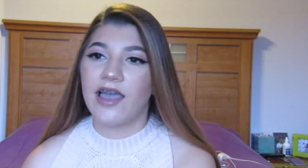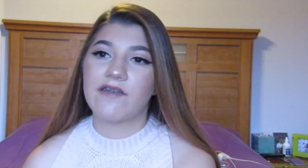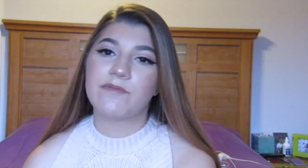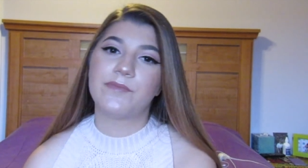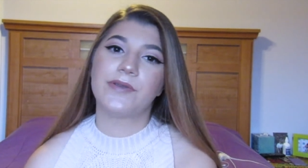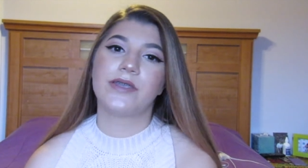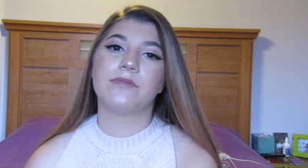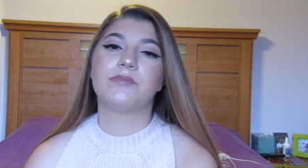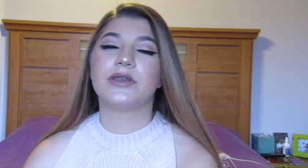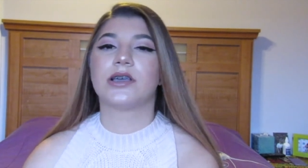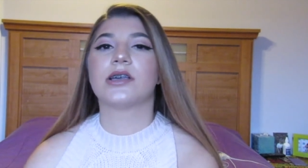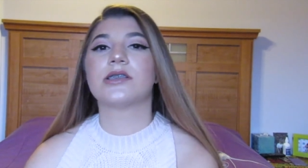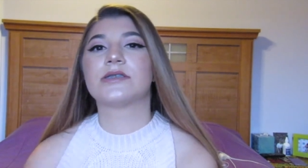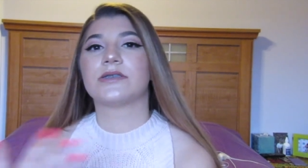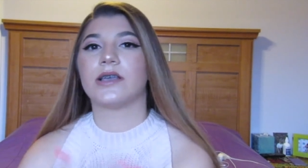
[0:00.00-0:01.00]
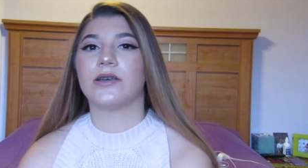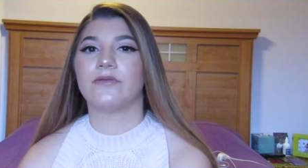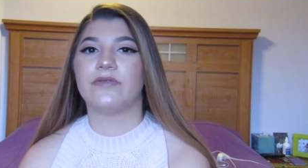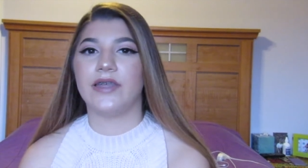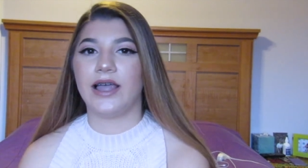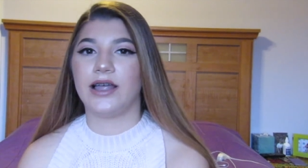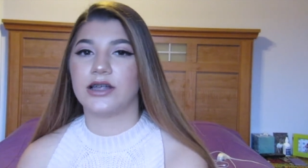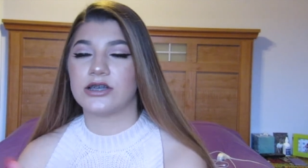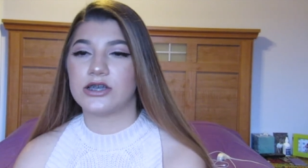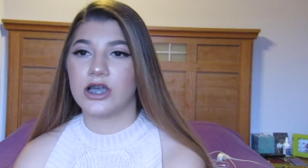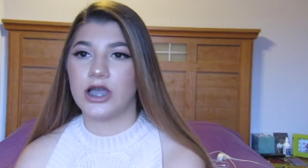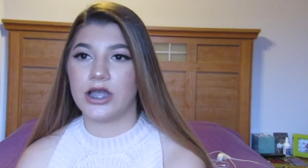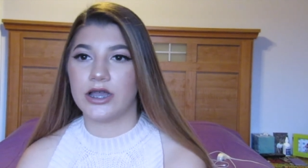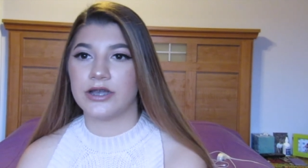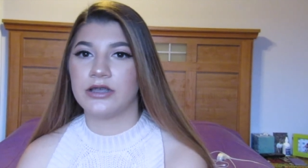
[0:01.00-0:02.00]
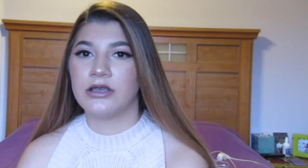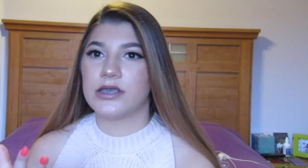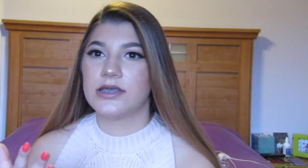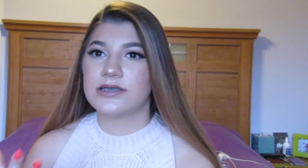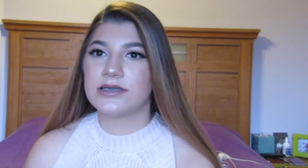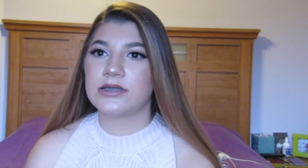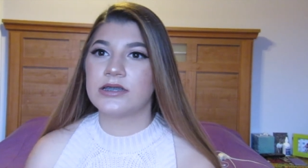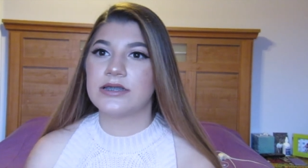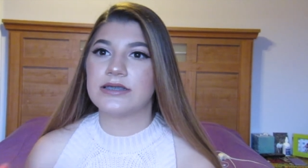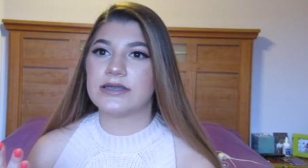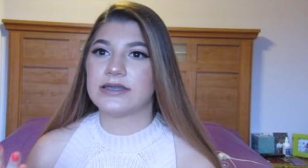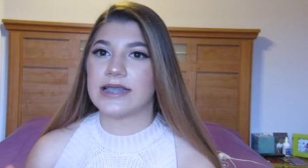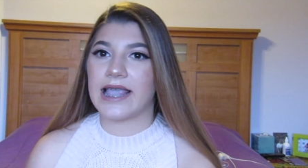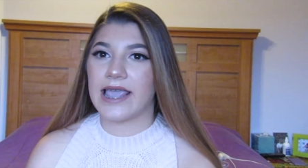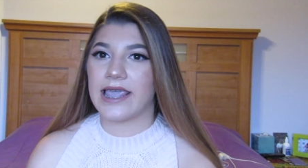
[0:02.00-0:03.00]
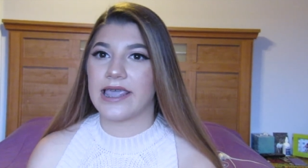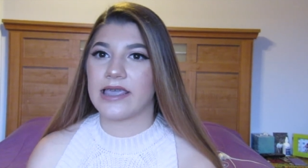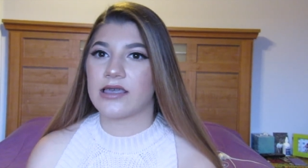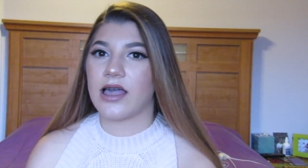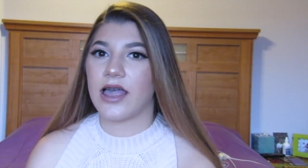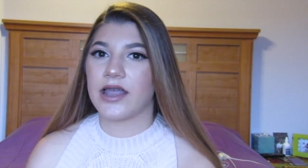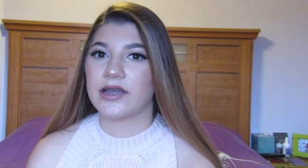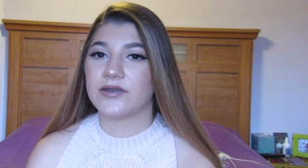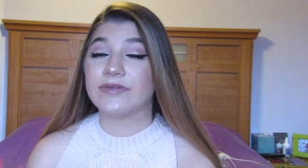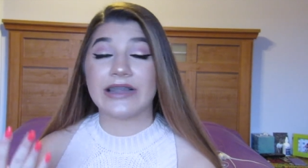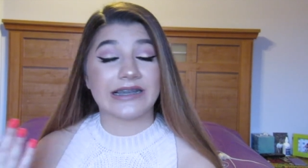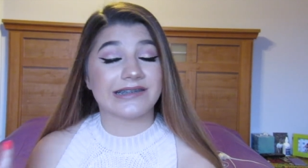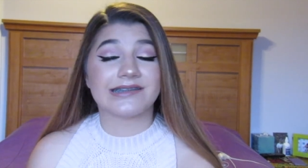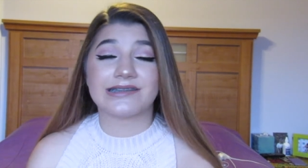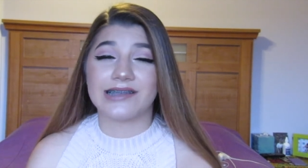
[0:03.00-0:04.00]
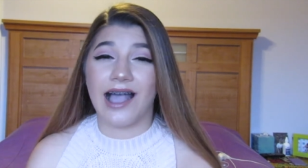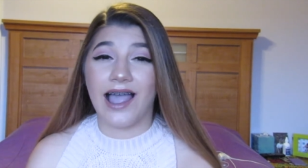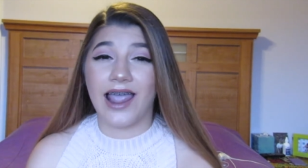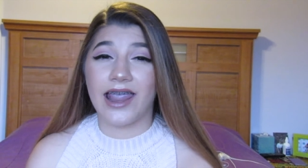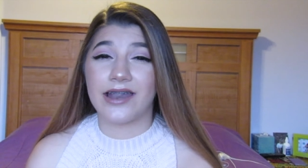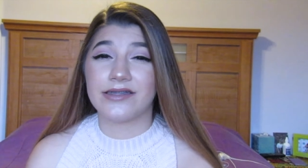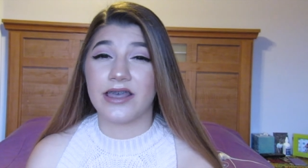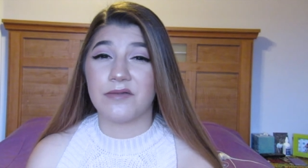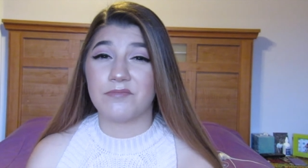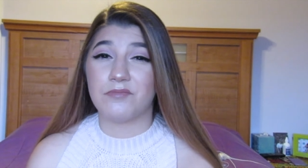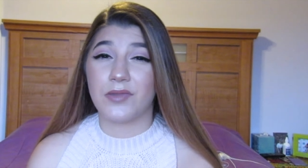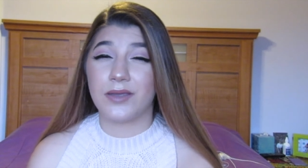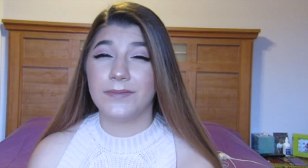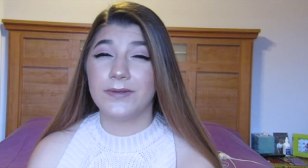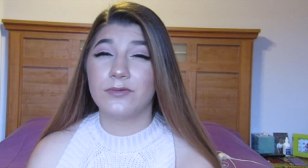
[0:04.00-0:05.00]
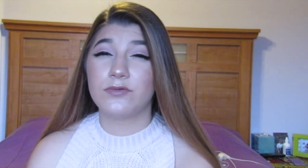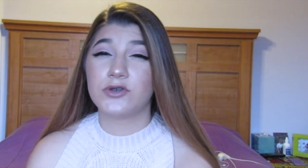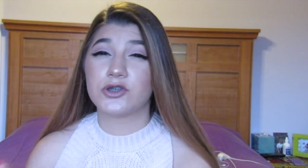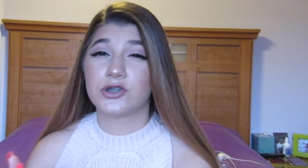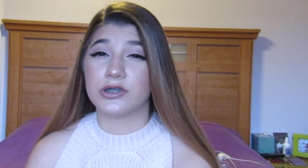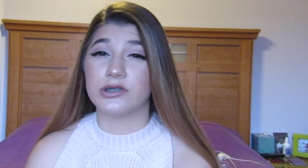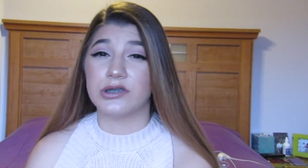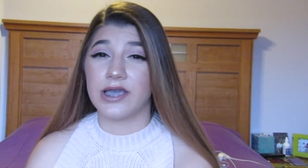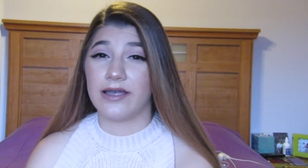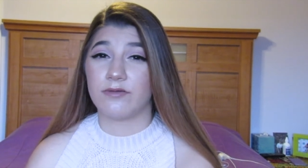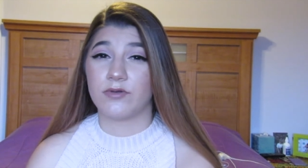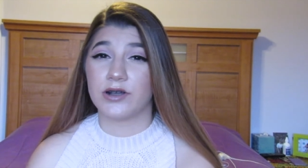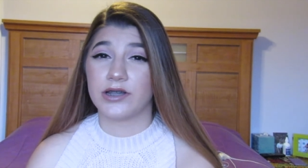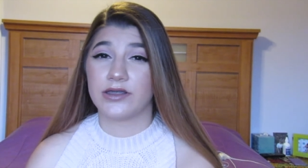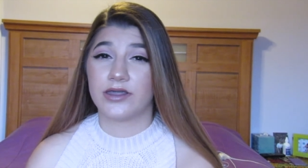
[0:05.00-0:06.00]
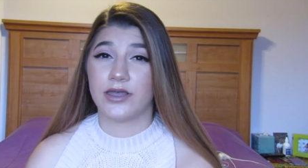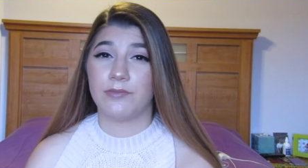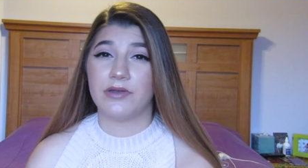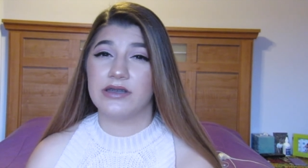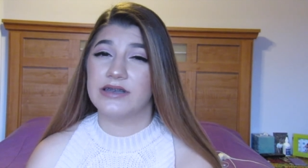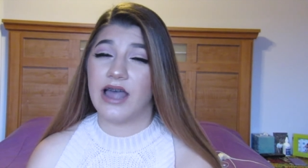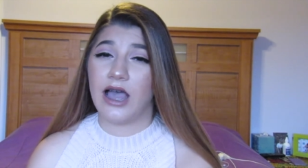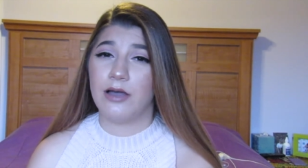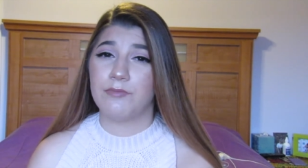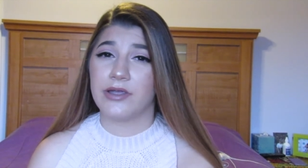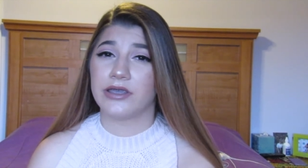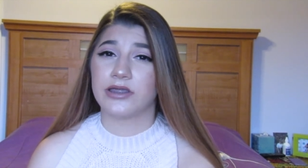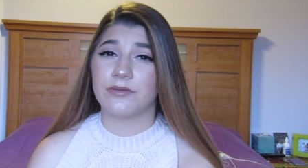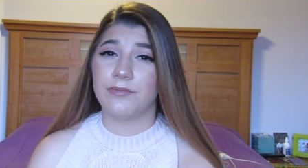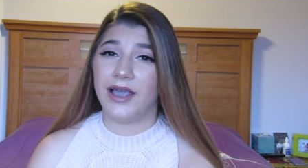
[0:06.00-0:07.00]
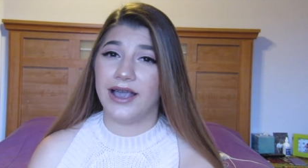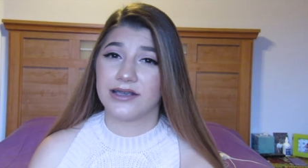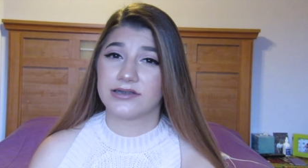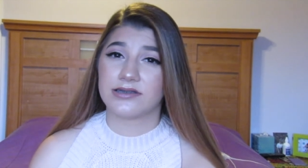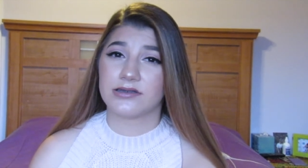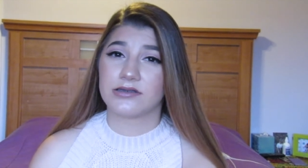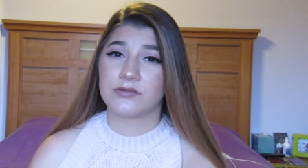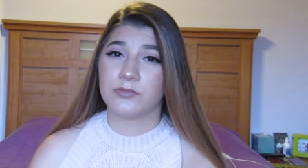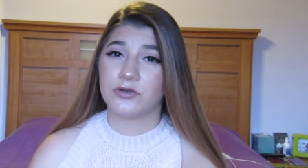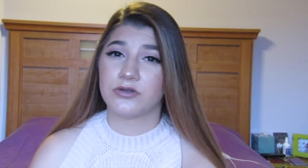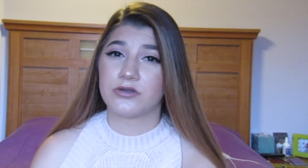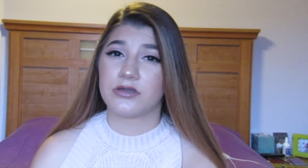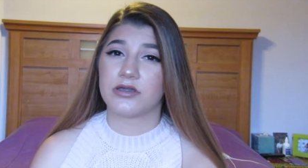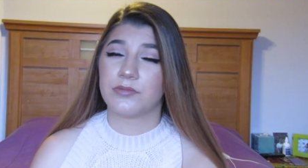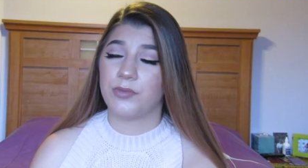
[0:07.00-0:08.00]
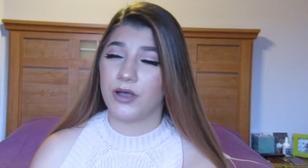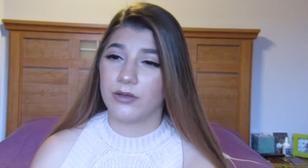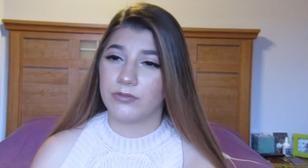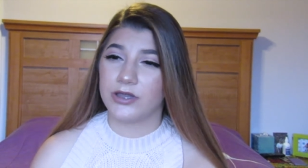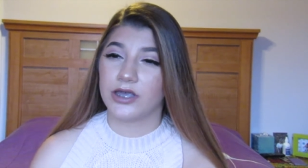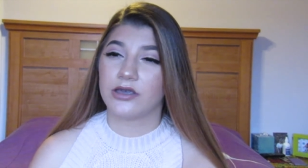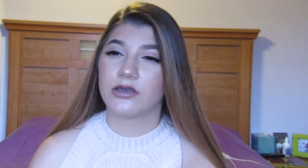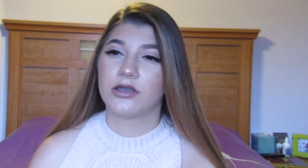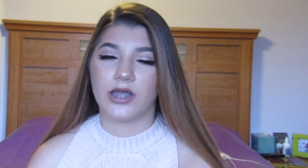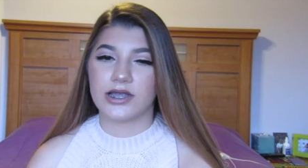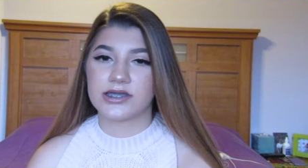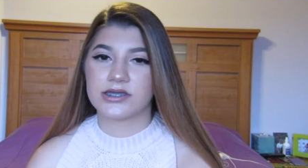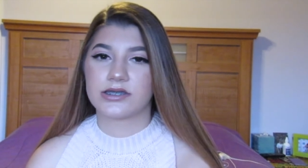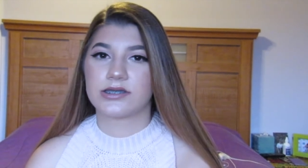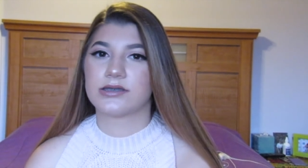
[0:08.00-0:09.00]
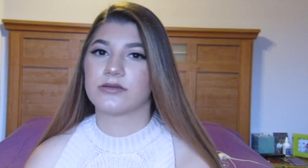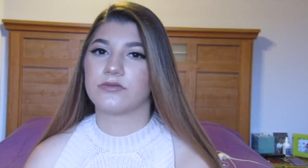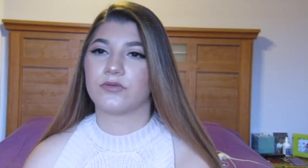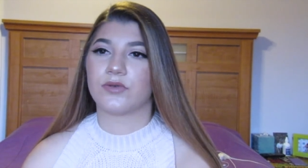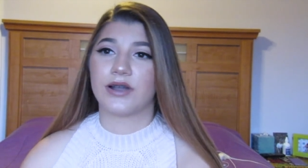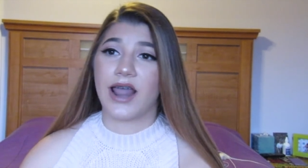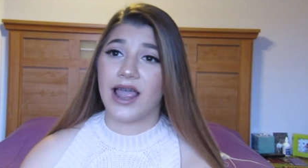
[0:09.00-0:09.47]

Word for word: have been because of that gun, isn't it saying kind of like a sign that maybe we should get rid of them and not make them accessible to the public? That's what